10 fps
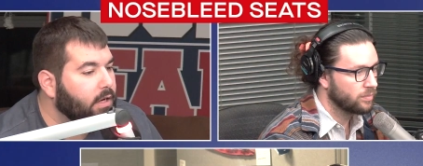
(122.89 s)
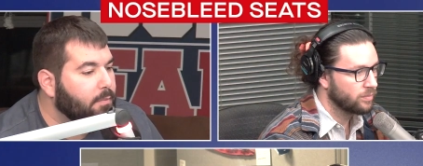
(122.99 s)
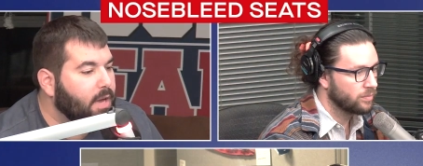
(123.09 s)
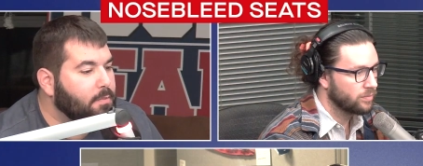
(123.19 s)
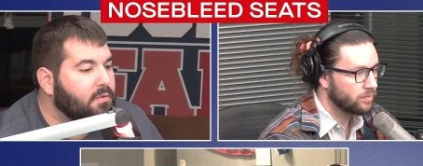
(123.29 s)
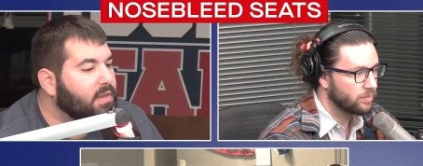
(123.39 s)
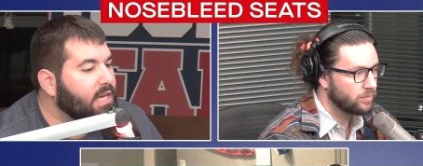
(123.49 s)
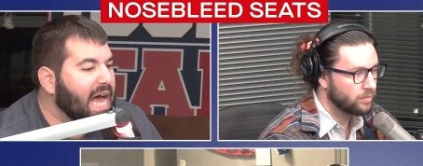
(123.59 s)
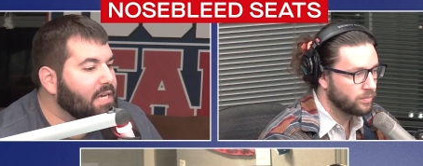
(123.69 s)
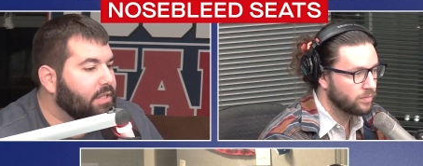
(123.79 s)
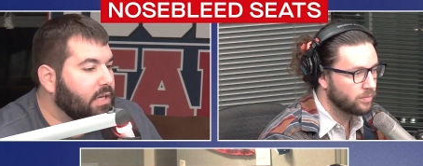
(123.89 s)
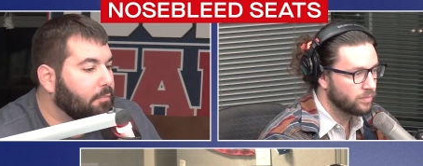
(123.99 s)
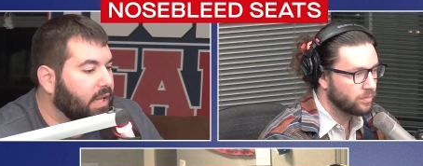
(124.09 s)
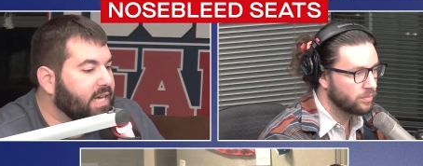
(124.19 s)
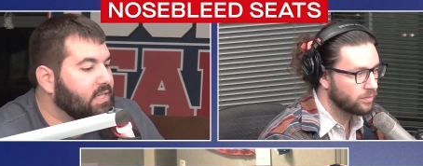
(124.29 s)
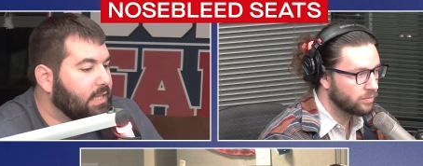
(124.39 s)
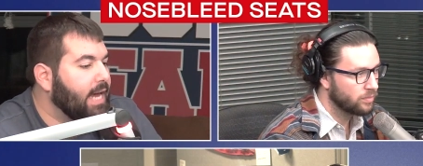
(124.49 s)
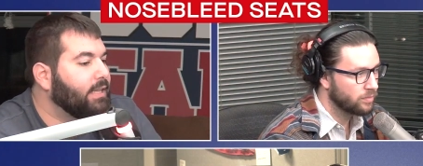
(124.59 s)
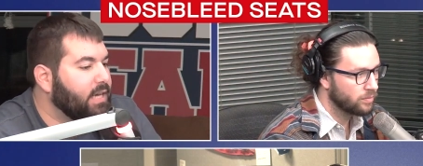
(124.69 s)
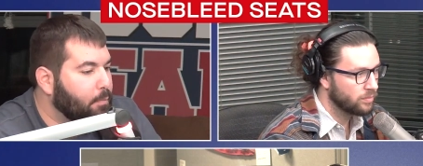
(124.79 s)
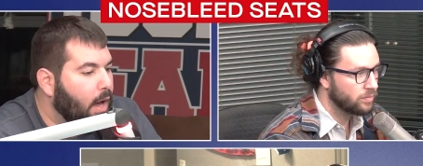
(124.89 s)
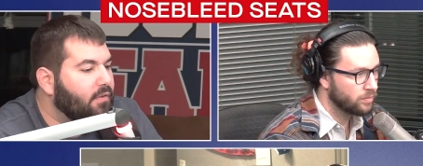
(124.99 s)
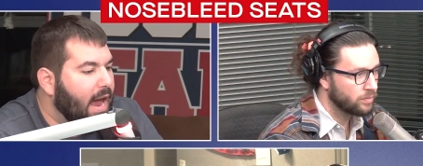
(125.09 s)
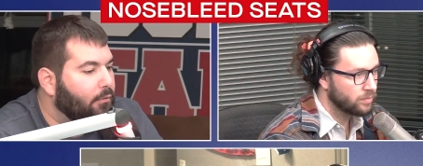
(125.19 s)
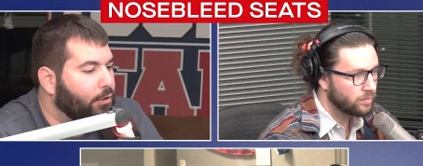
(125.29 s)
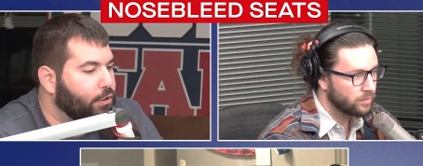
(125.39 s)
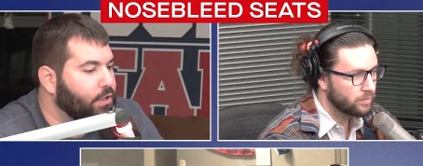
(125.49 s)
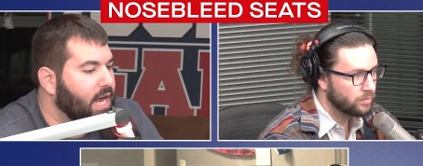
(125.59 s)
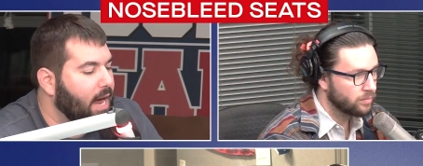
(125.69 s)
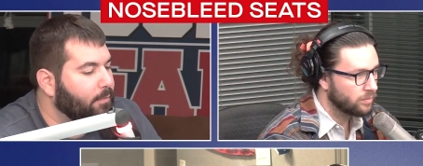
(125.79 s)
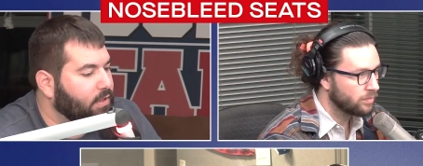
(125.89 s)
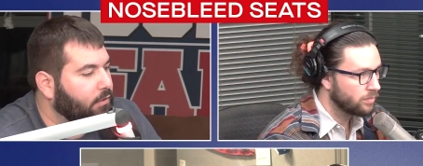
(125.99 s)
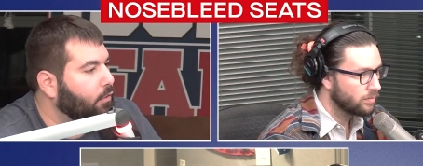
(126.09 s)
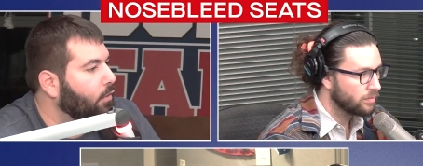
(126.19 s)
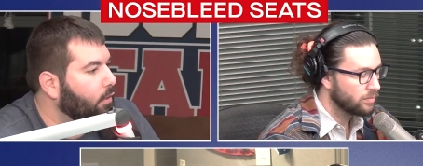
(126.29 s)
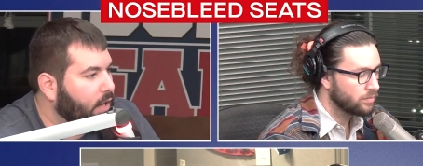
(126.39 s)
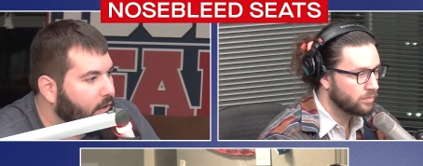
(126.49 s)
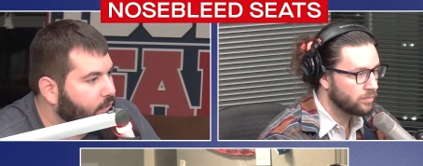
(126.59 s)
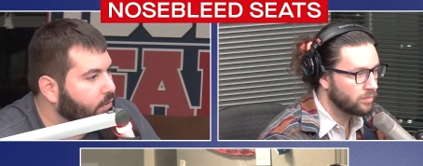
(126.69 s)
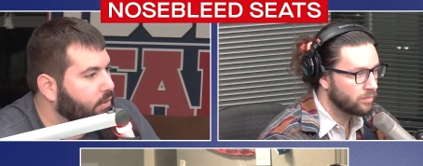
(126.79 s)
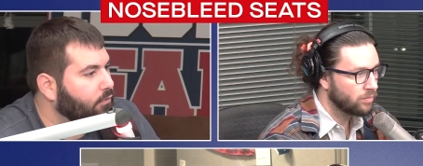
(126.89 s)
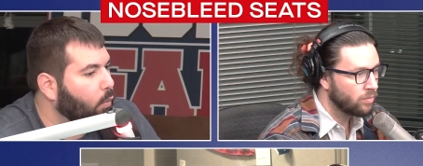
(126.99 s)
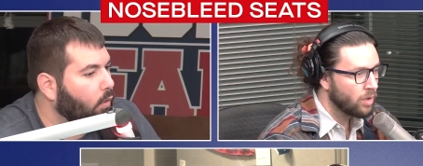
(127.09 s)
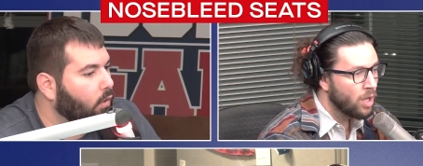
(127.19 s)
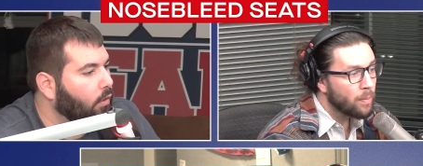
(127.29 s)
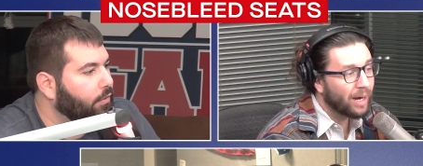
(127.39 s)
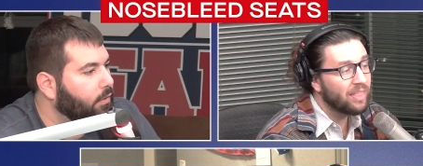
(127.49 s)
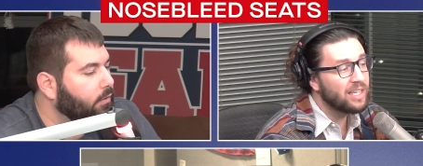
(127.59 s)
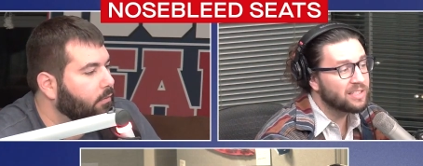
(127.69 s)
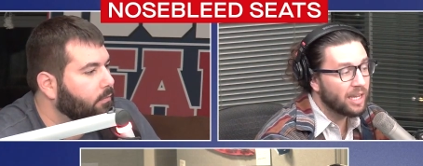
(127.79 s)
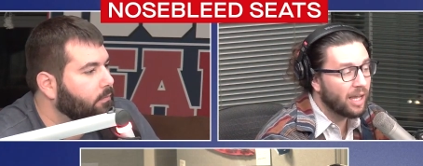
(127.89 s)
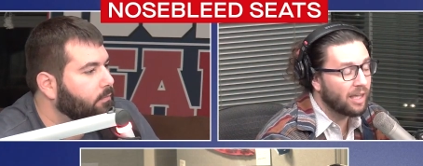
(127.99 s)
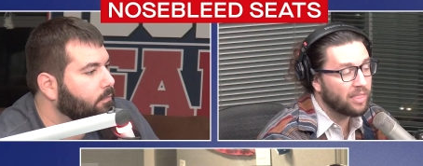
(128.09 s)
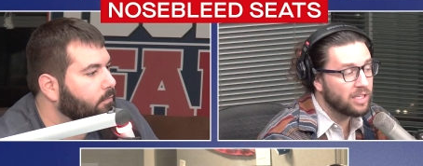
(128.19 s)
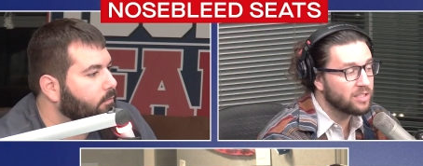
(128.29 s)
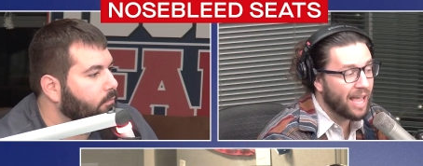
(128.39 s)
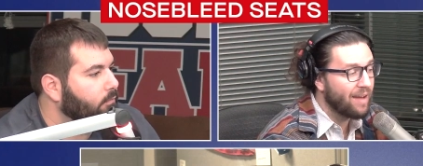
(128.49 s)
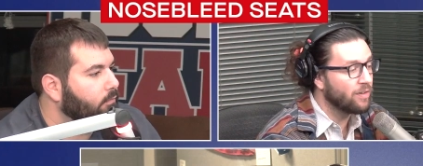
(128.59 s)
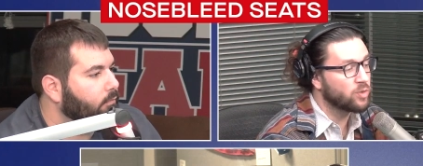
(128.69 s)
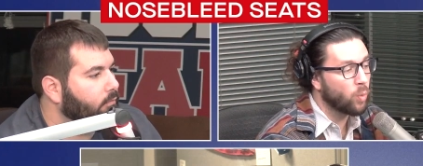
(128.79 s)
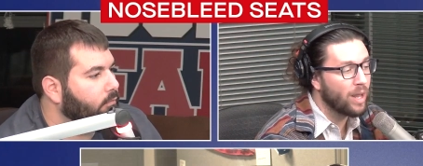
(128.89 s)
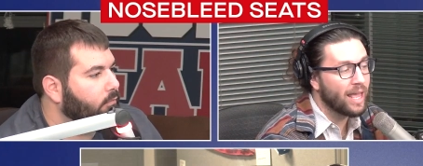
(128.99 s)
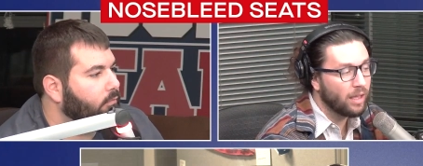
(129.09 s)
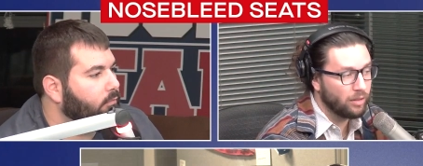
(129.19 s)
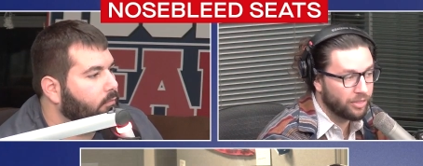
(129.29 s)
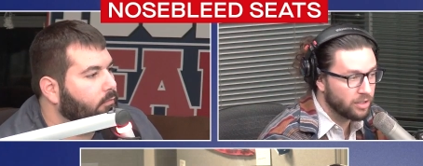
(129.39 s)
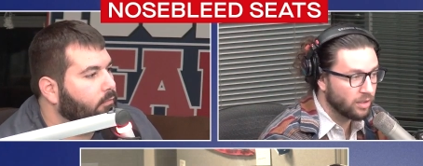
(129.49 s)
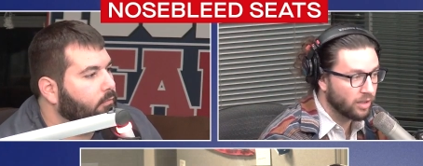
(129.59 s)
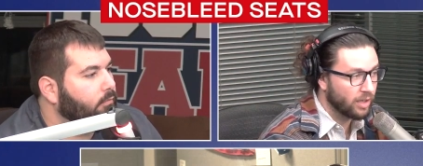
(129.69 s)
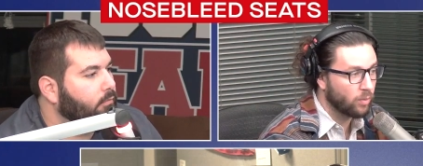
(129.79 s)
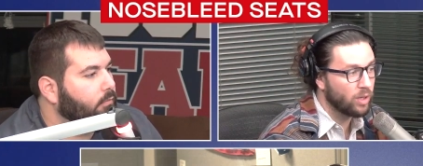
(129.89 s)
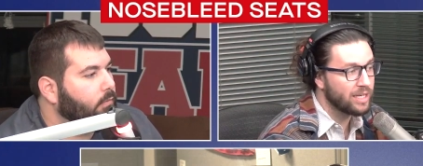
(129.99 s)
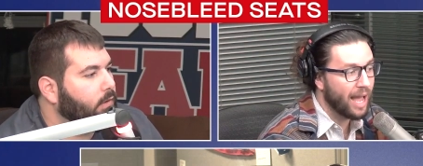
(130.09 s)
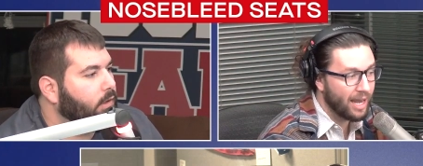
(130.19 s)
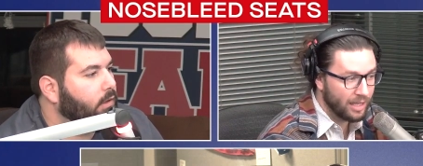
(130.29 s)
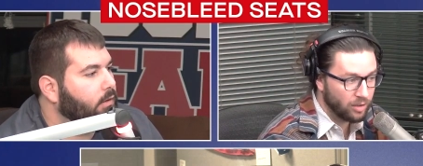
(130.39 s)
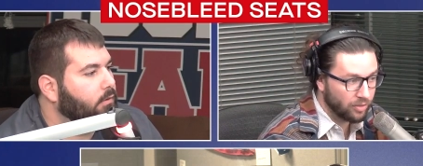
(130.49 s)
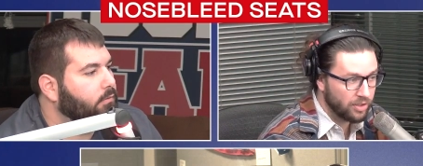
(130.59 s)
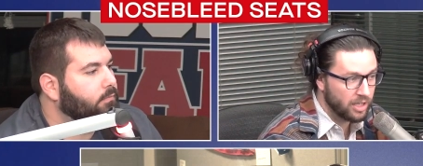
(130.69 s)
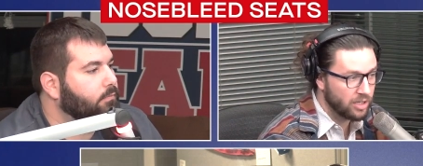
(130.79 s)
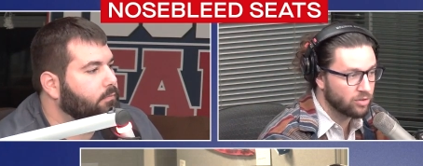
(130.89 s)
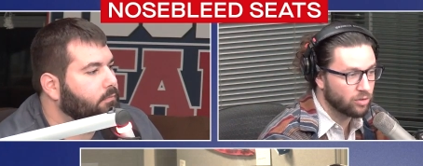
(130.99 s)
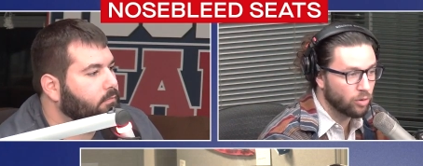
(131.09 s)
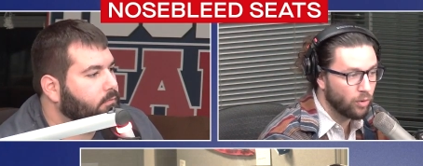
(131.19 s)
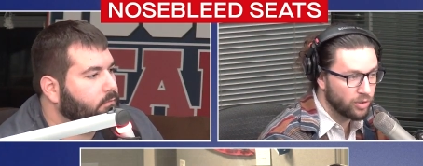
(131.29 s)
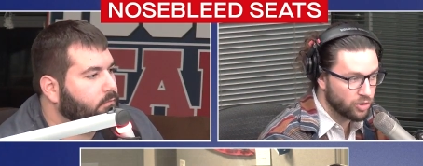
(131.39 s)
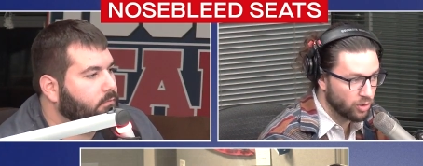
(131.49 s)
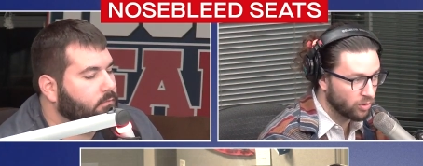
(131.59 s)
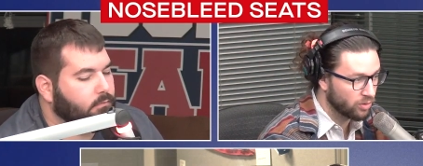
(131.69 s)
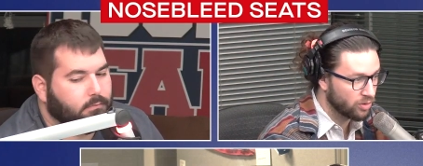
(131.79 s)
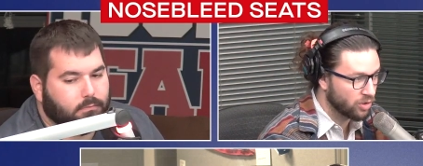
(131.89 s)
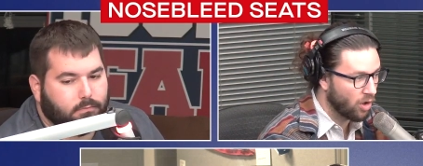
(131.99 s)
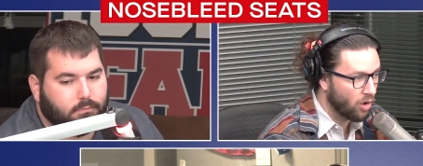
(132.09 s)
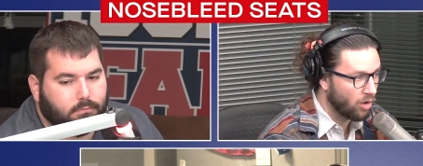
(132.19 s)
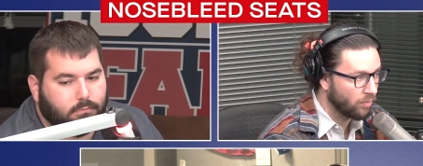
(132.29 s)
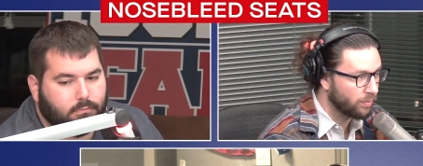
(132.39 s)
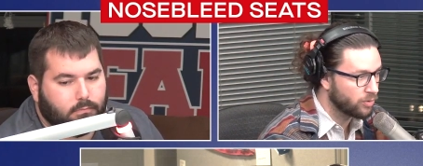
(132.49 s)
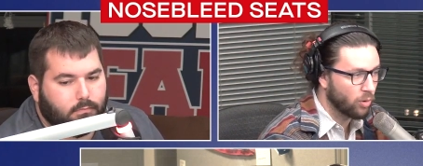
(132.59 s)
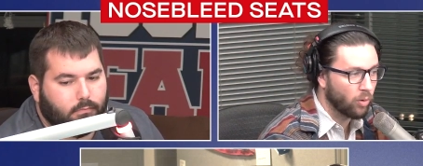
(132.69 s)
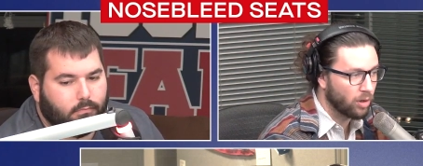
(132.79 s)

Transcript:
Speaker 1: Maybe even the guys that can play slightly above average at times, like the Kirk Cousins of the world.
Speaker 2: But I think he's average when healthy. Like when not healthy and his throwing shoulder's all torn